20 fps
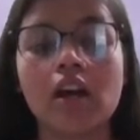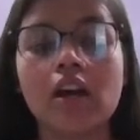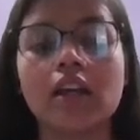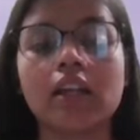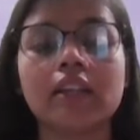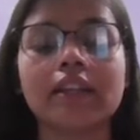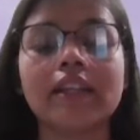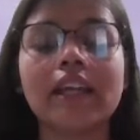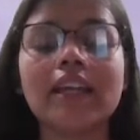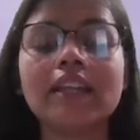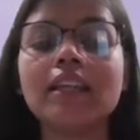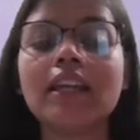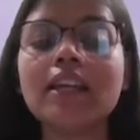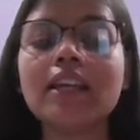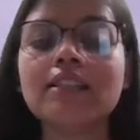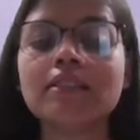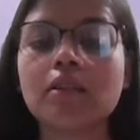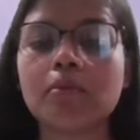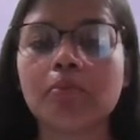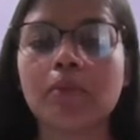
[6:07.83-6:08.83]
Then
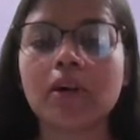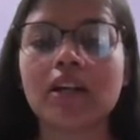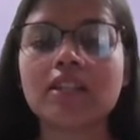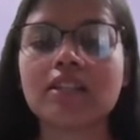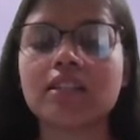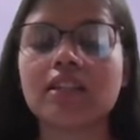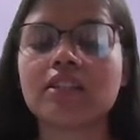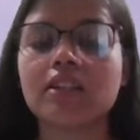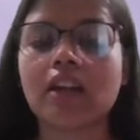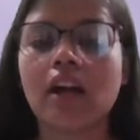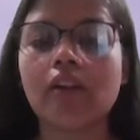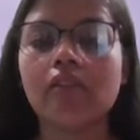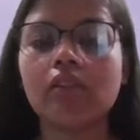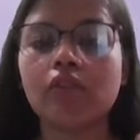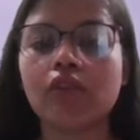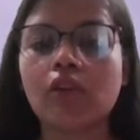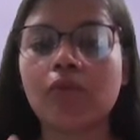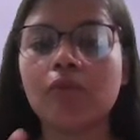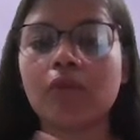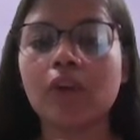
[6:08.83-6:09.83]
these impulses, they travel
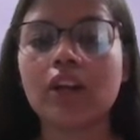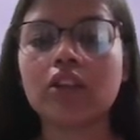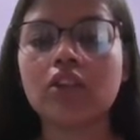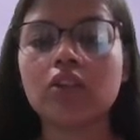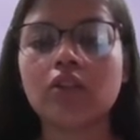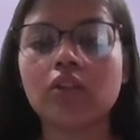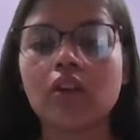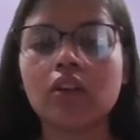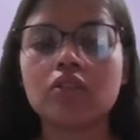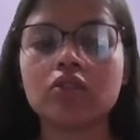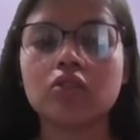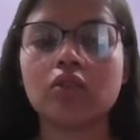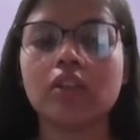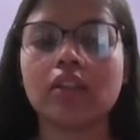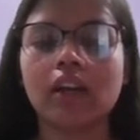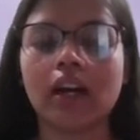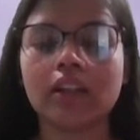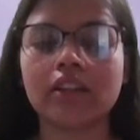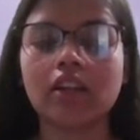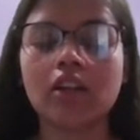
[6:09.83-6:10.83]
from one neuron to
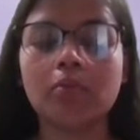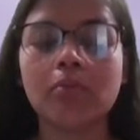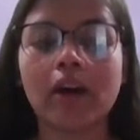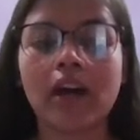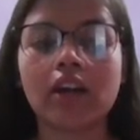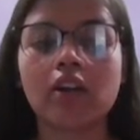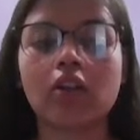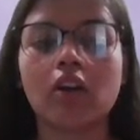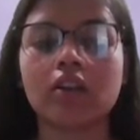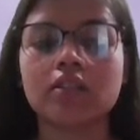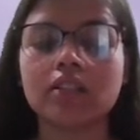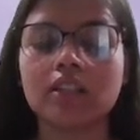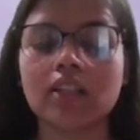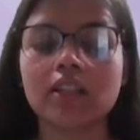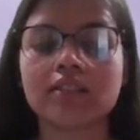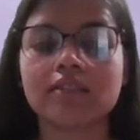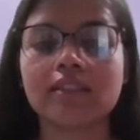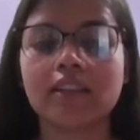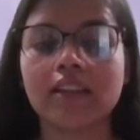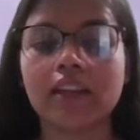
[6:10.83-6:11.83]
another by crossing
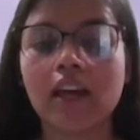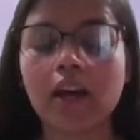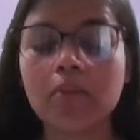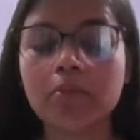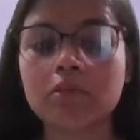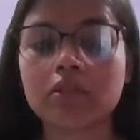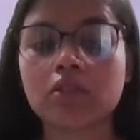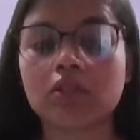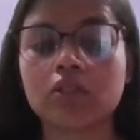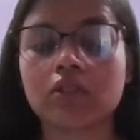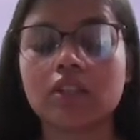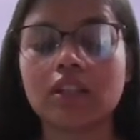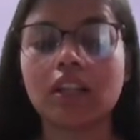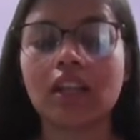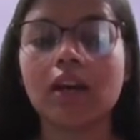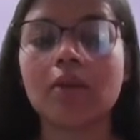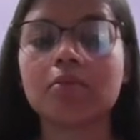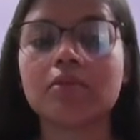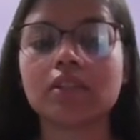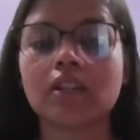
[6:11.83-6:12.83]
a synapse. So
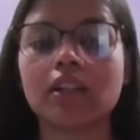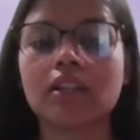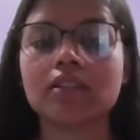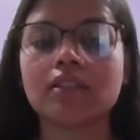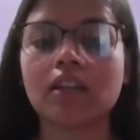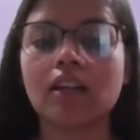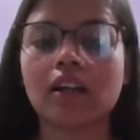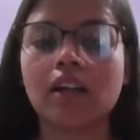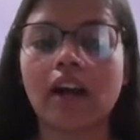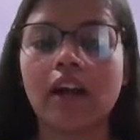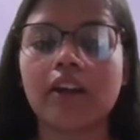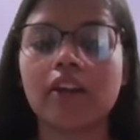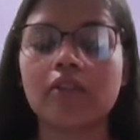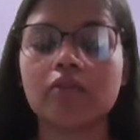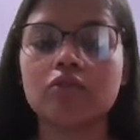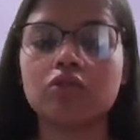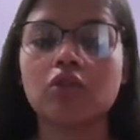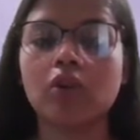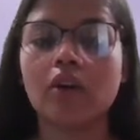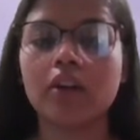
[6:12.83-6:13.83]
synapse is a kind
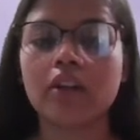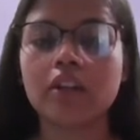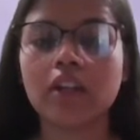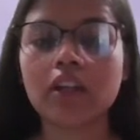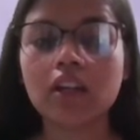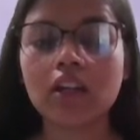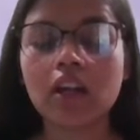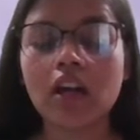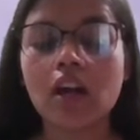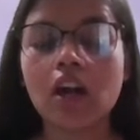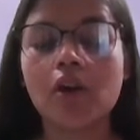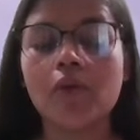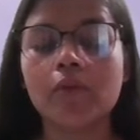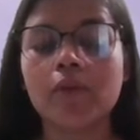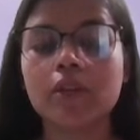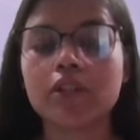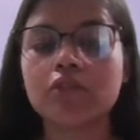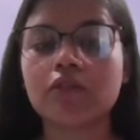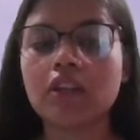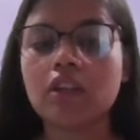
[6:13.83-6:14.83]
of joining,
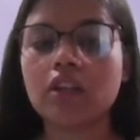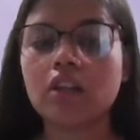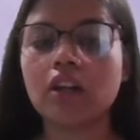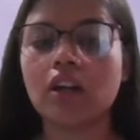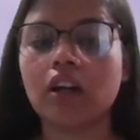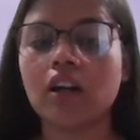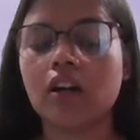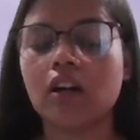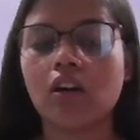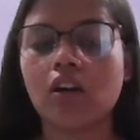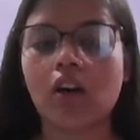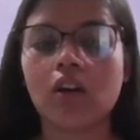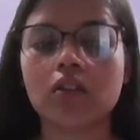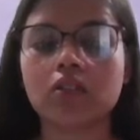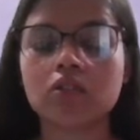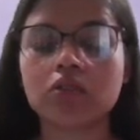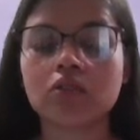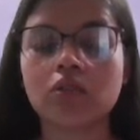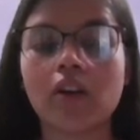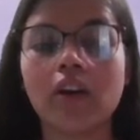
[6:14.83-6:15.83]
which we
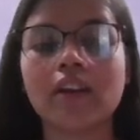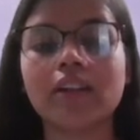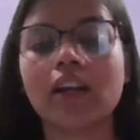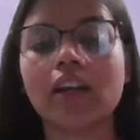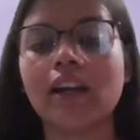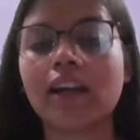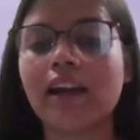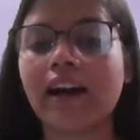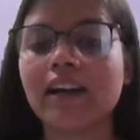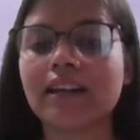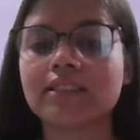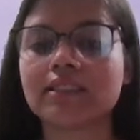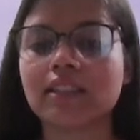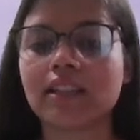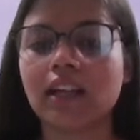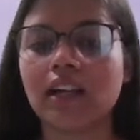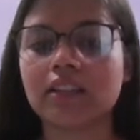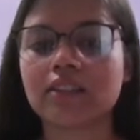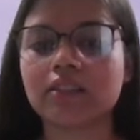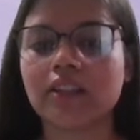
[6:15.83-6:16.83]
also saw in our last
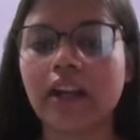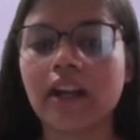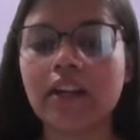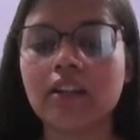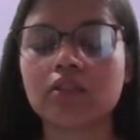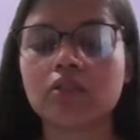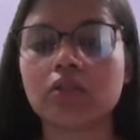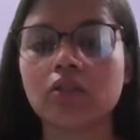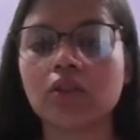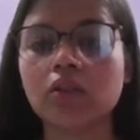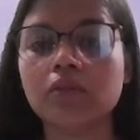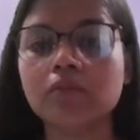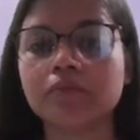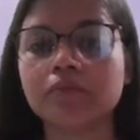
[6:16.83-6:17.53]
class, right? So